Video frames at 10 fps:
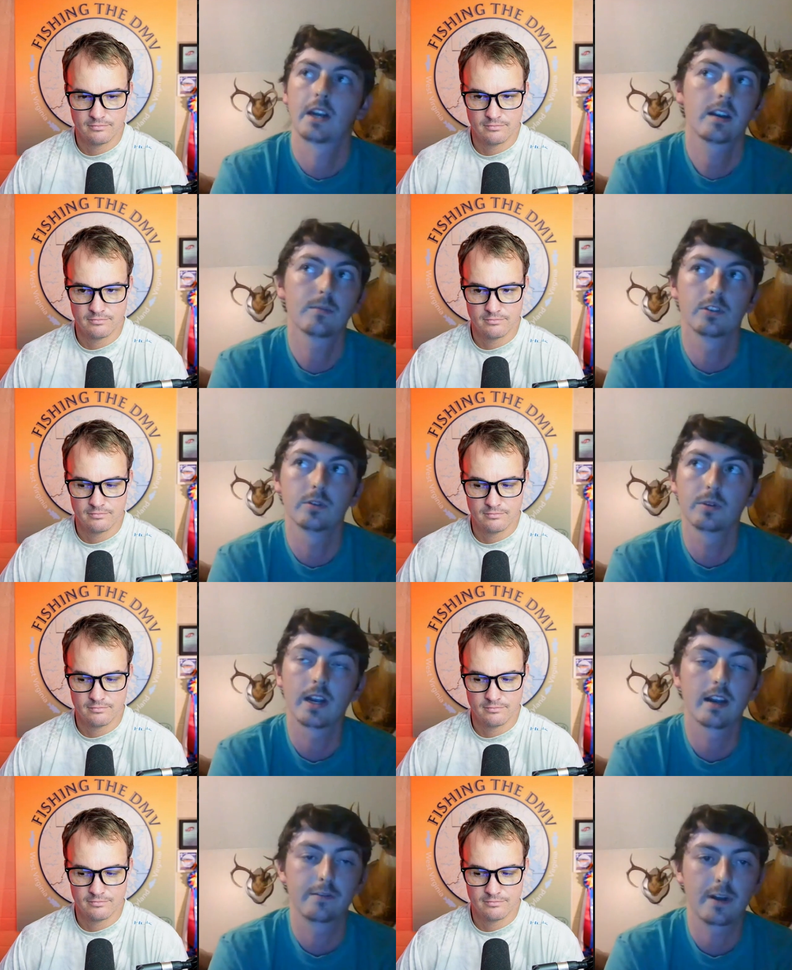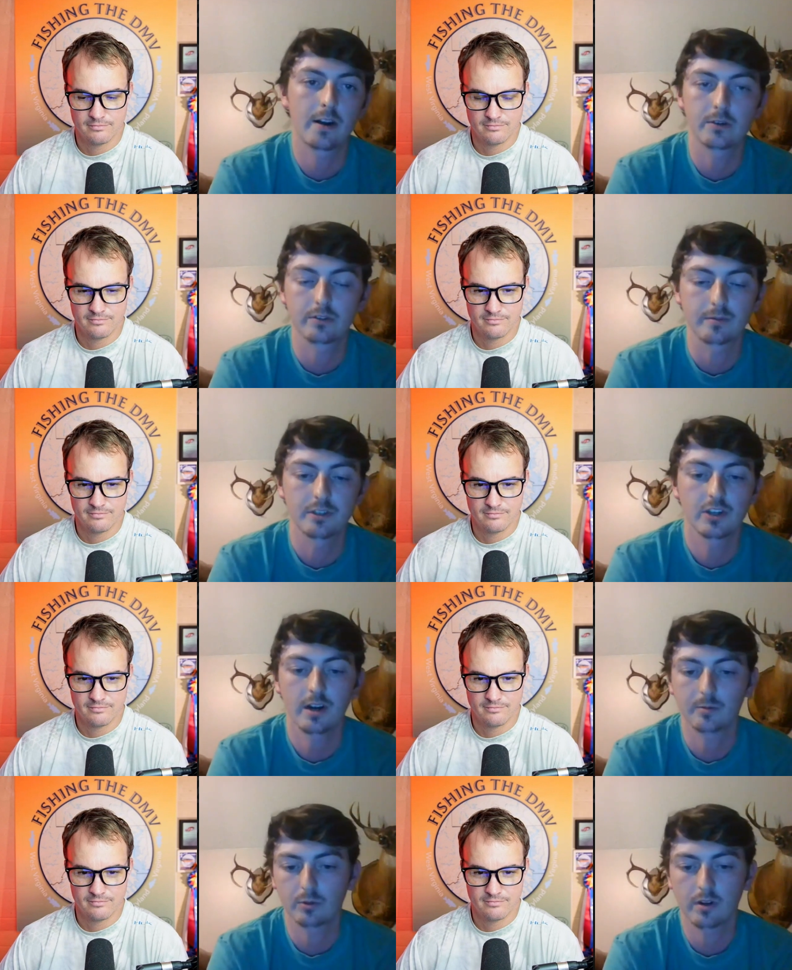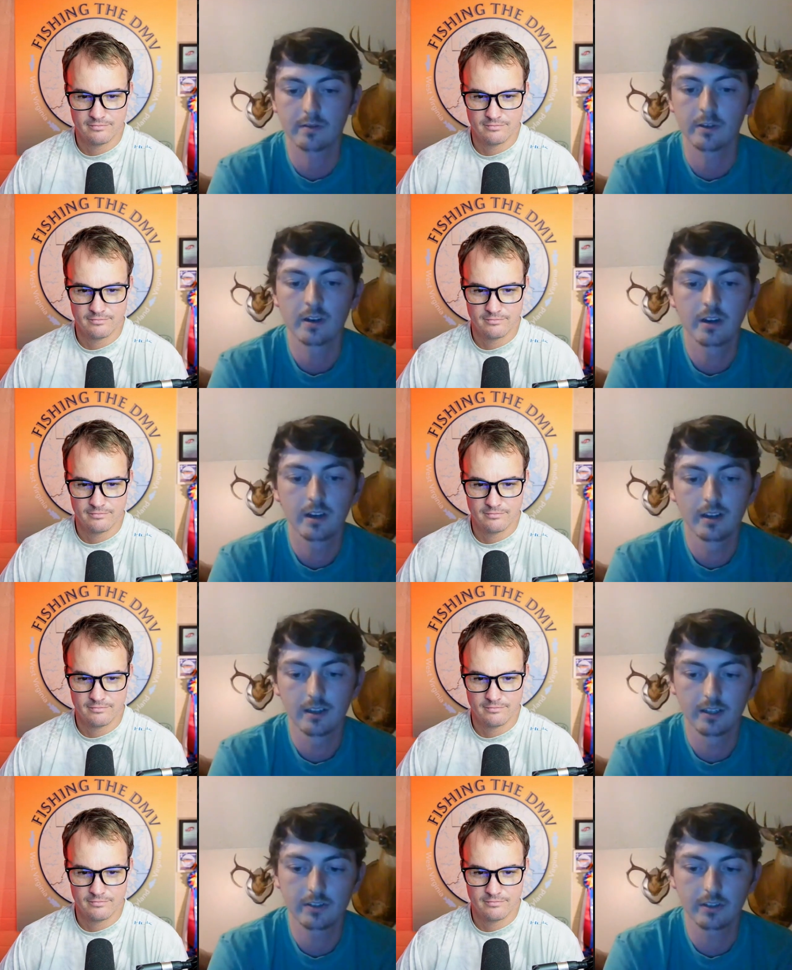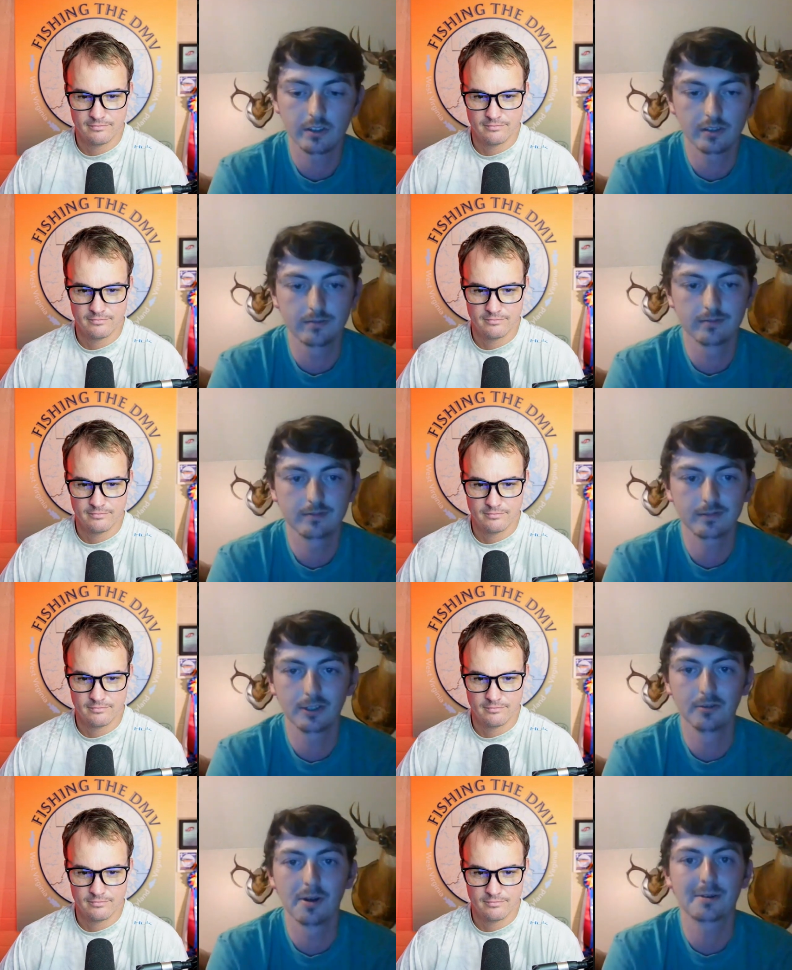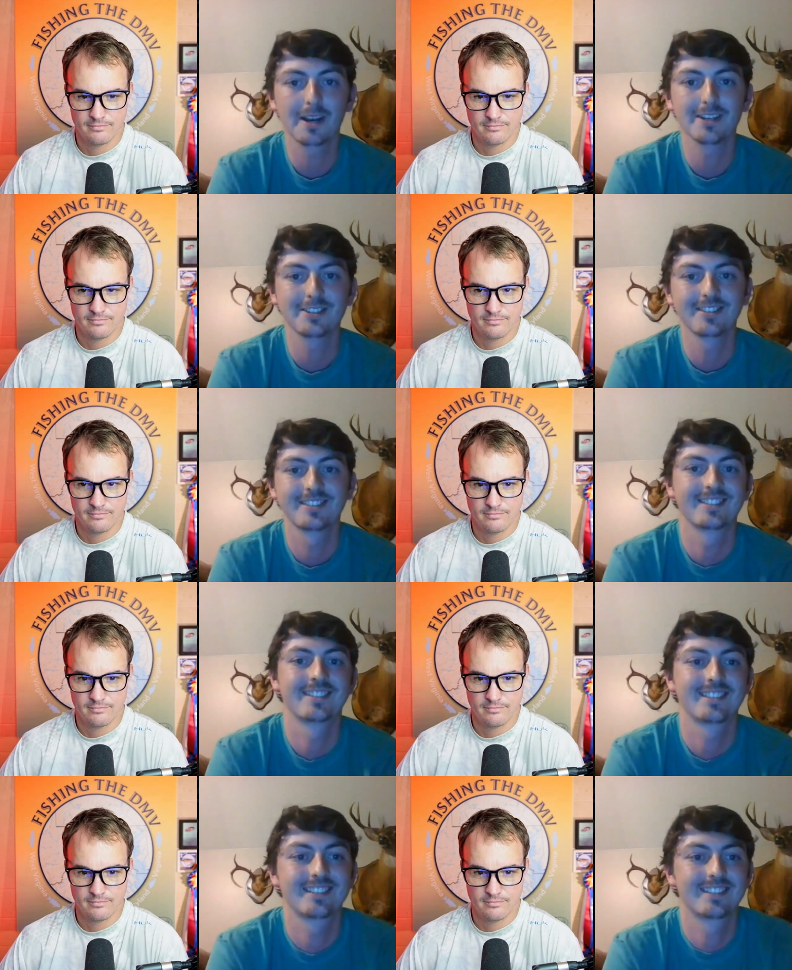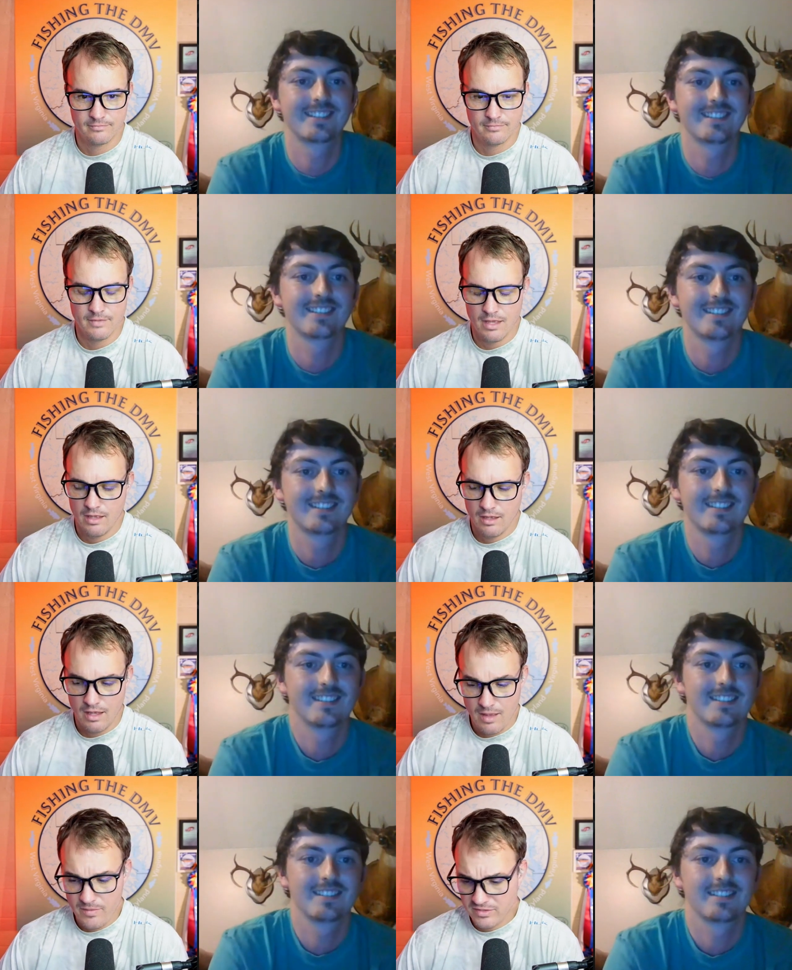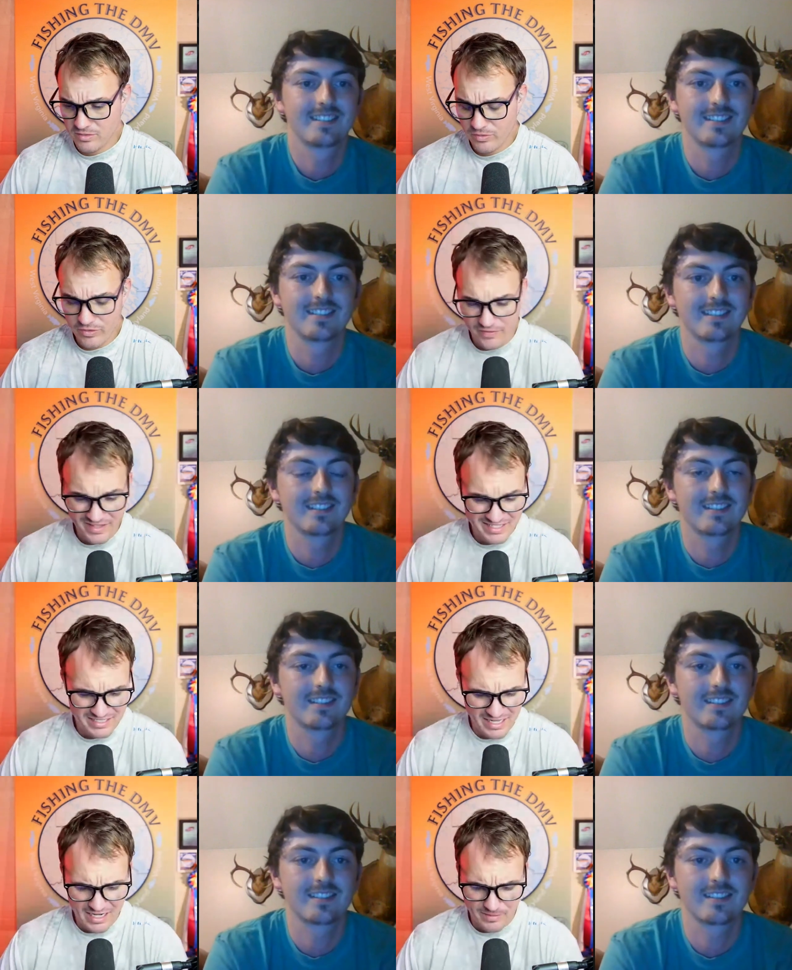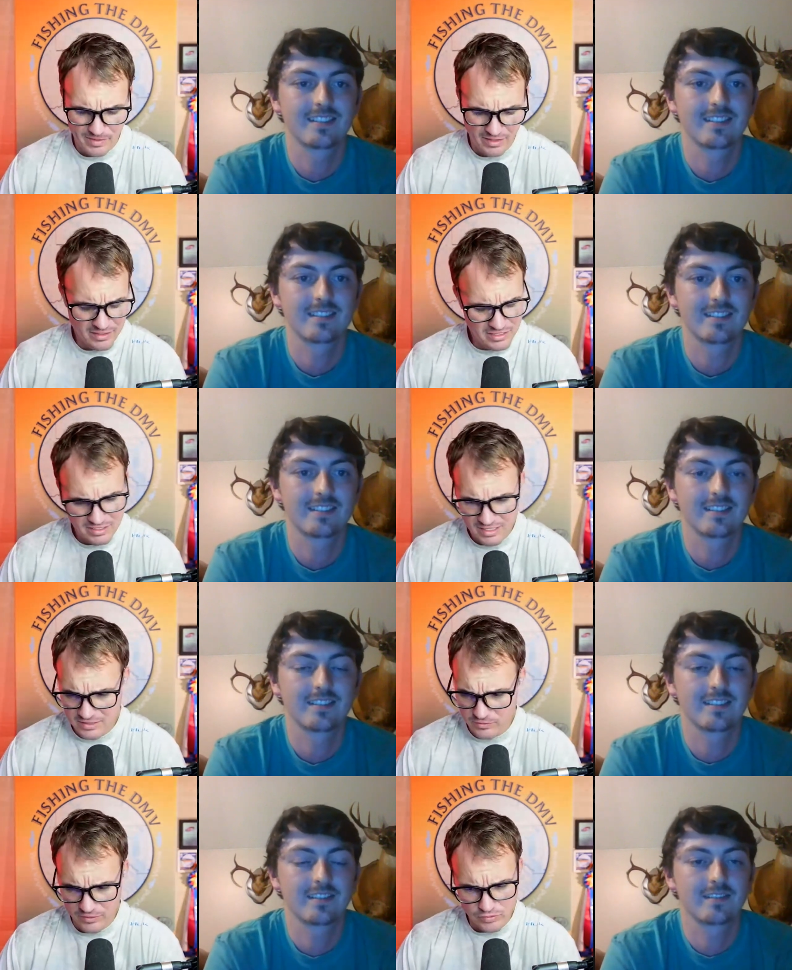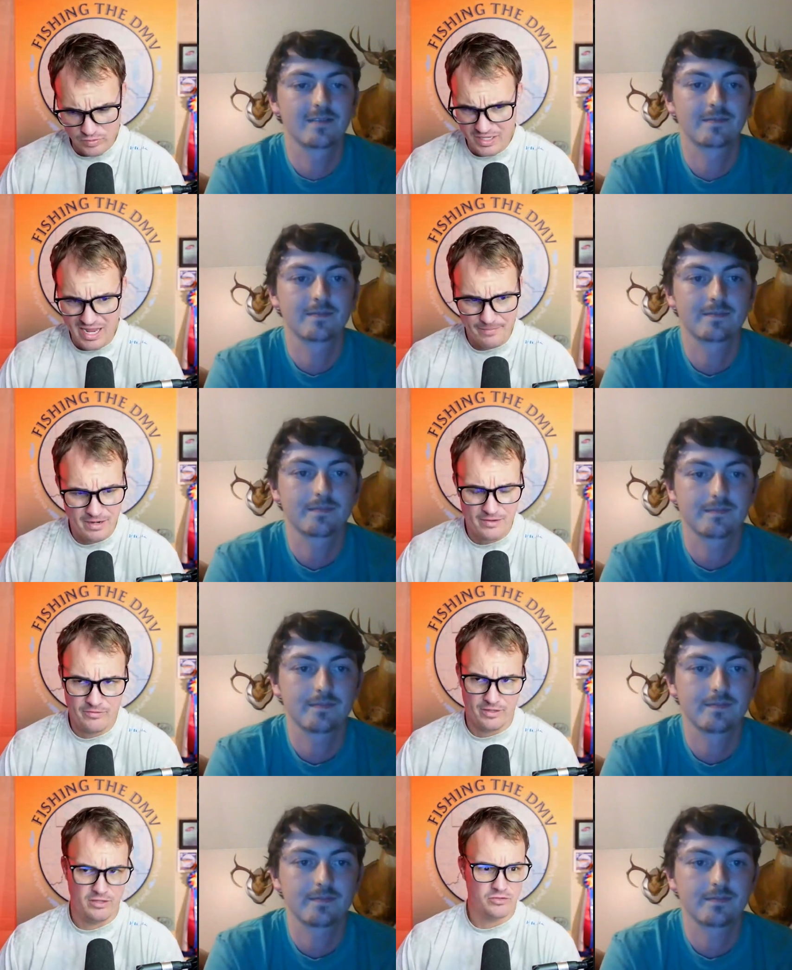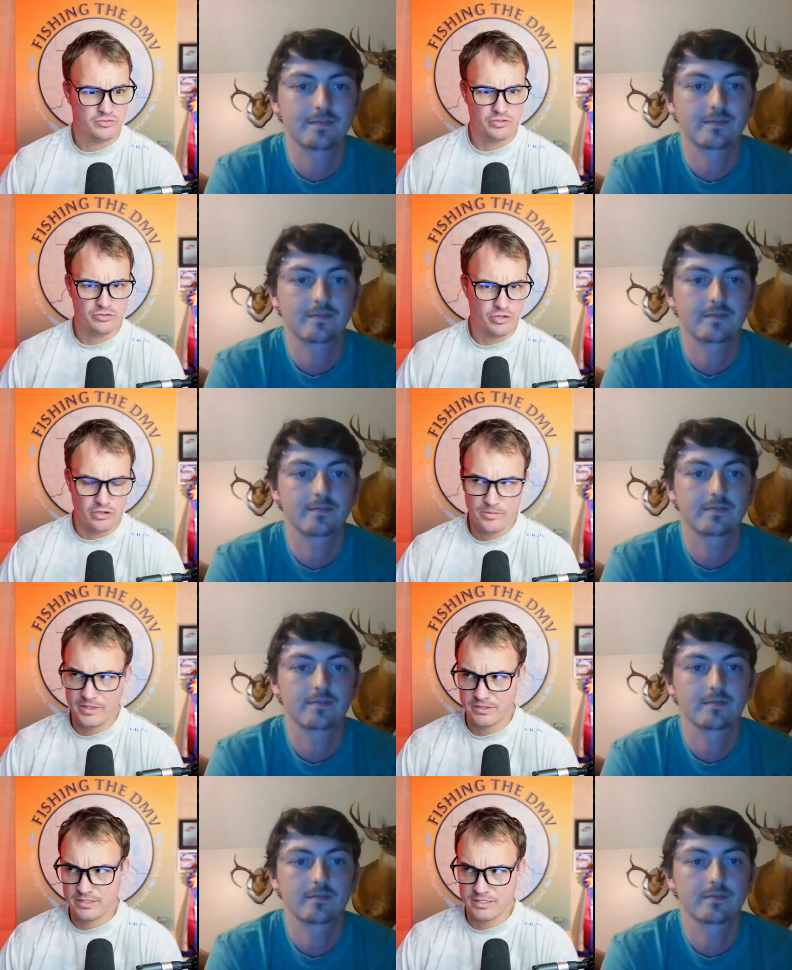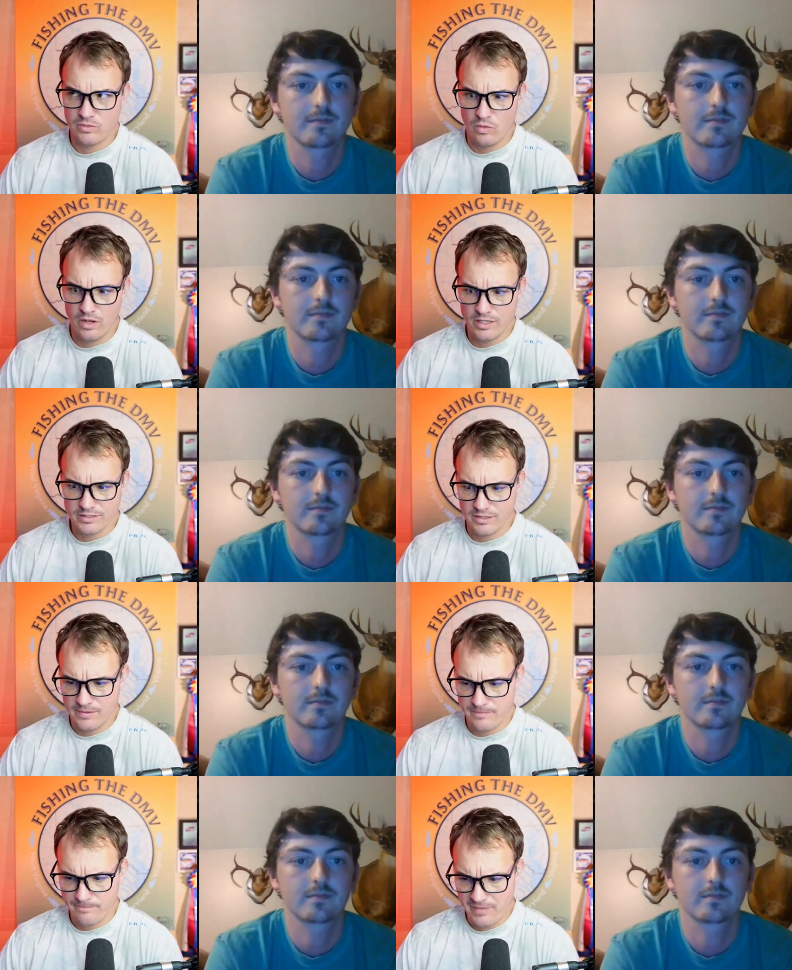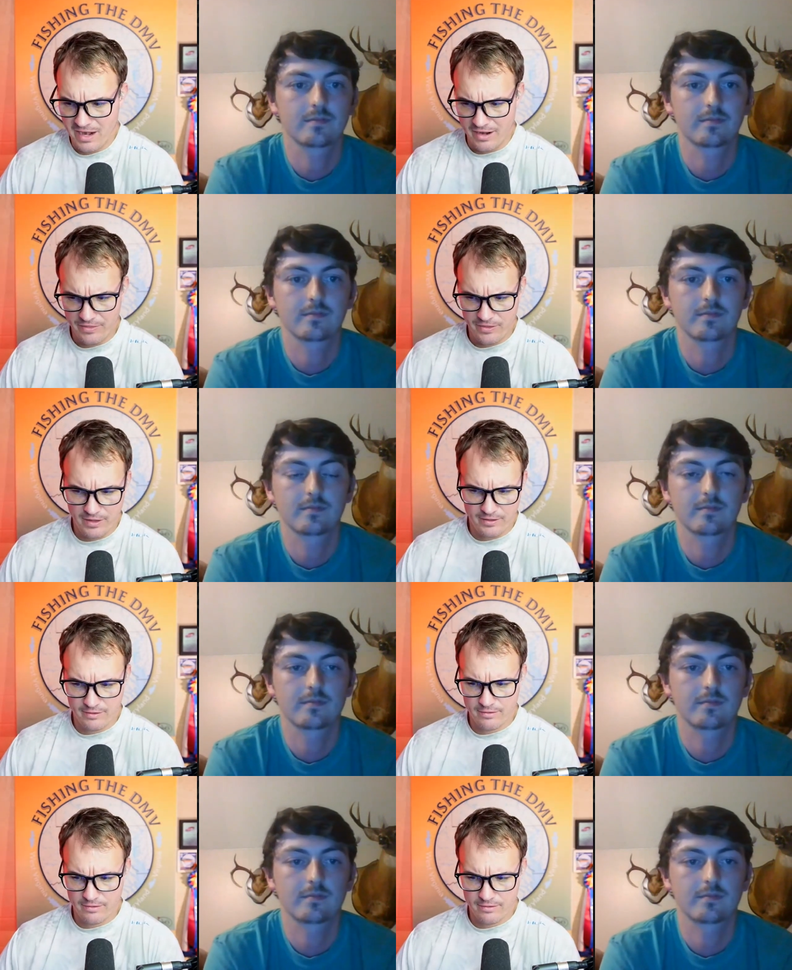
Speaker 1: ain't but 2.5 hours from the James River. It's a good location.
Speaker 2: I mean, so with all that said, let's just, first recap kind of like your tournament season-wise. And I think,